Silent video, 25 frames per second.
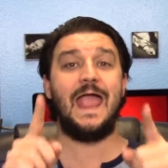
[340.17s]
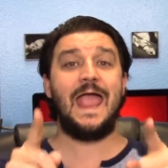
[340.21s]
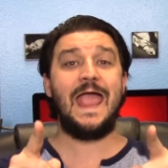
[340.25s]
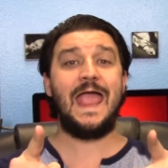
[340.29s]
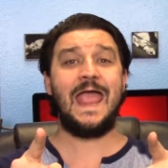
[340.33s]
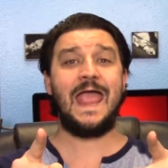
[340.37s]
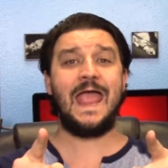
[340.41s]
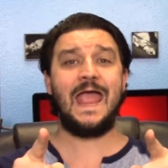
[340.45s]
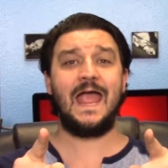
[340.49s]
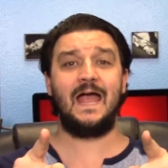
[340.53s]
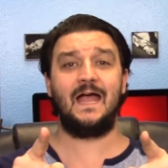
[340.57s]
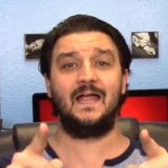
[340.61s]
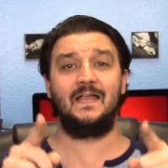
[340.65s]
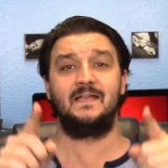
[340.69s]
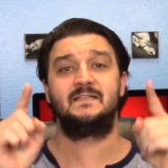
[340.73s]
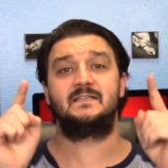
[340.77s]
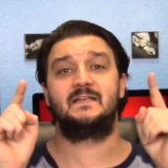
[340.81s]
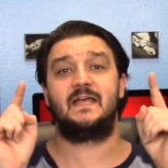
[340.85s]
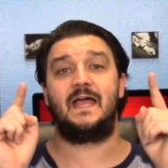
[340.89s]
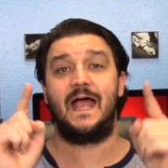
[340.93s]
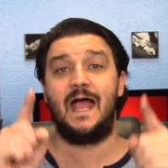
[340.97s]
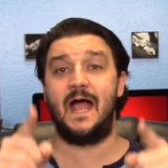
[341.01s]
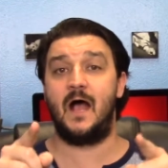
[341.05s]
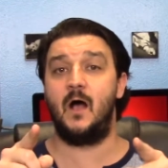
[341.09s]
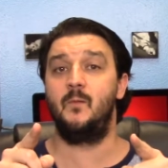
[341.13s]
and
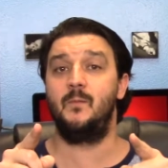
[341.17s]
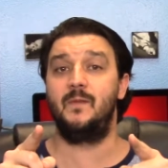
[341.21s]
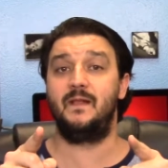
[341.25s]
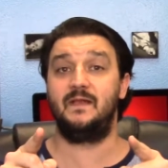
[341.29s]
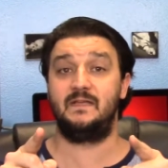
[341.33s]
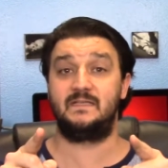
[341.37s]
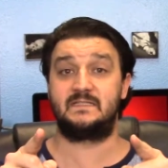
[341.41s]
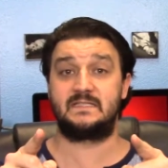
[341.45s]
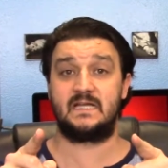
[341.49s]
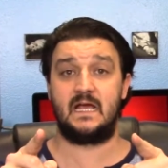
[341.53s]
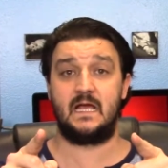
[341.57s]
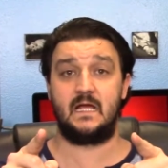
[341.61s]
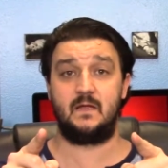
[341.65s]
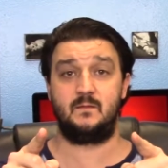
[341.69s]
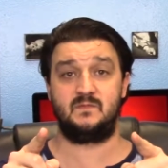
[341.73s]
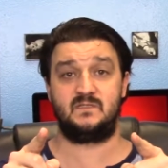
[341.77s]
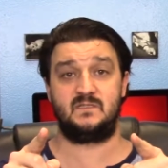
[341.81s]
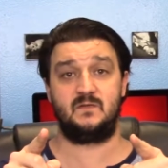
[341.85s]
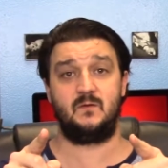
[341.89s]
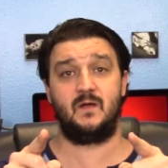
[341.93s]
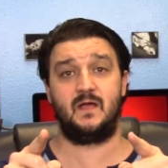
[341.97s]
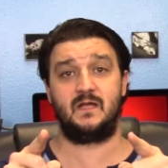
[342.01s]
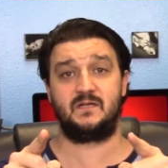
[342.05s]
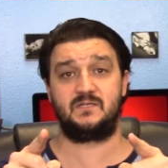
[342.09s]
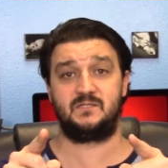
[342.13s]
how many times
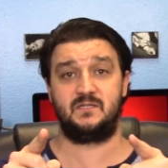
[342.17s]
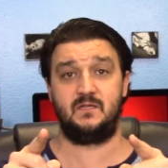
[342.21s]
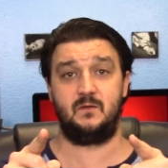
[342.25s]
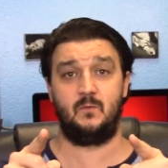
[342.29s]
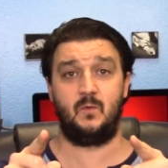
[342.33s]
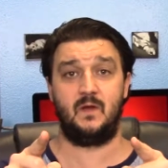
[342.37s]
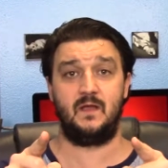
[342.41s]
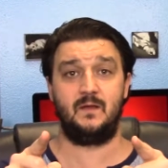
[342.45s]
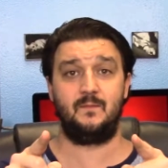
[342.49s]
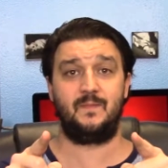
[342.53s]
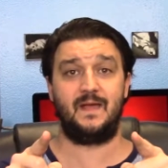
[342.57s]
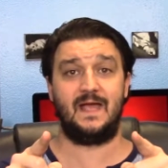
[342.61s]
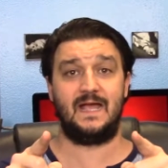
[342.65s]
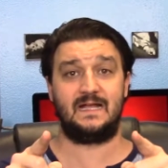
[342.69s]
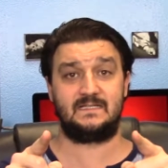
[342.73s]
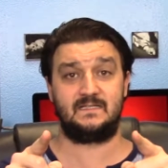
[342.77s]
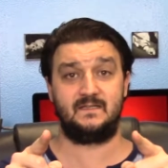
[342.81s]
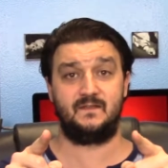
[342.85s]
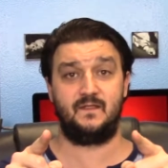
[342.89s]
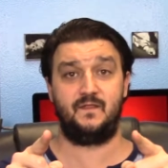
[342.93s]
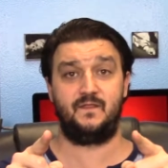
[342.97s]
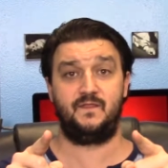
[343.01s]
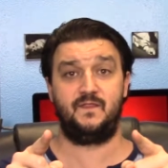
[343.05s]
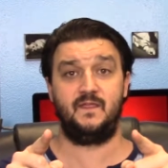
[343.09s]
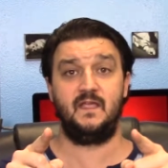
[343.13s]
you actually went back to
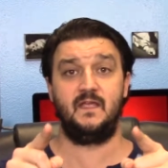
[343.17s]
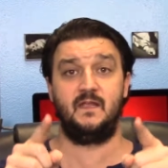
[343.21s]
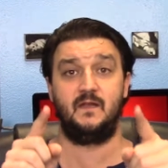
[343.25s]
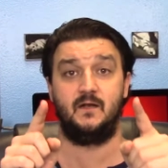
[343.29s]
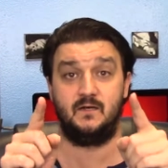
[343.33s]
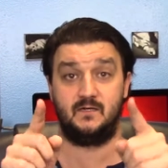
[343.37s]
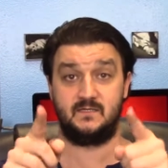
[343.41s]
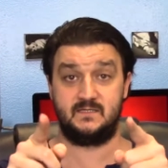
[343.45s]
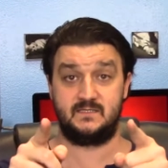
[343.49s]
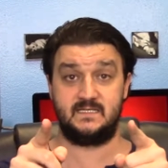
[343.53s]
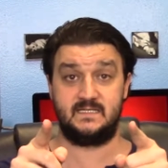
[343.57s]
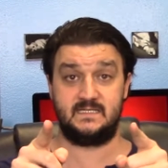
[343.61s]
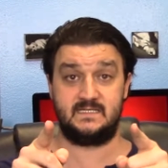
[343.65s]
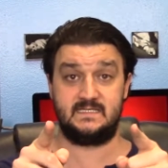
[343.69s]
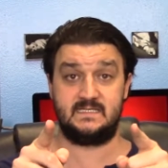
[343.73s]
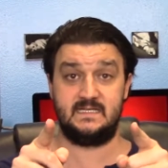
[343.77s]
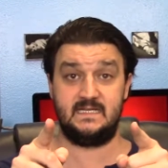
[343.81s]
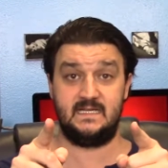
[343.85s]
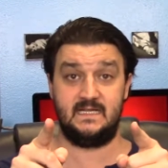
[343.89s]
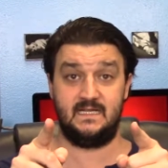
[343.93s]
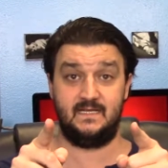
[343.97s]
the theater to see